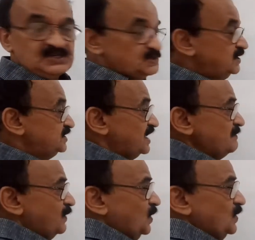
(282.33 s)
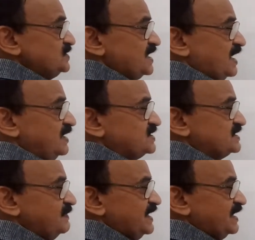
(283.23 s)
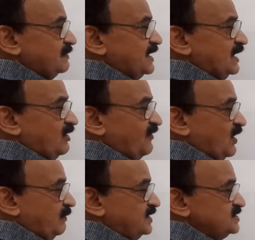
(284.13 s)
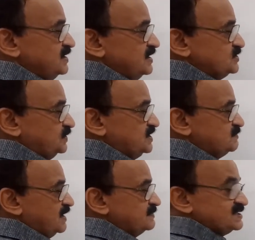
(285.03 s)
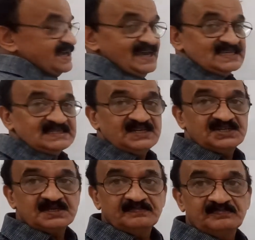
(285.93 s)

So the 3 protons are under similar chemical environment. So this becomes A set.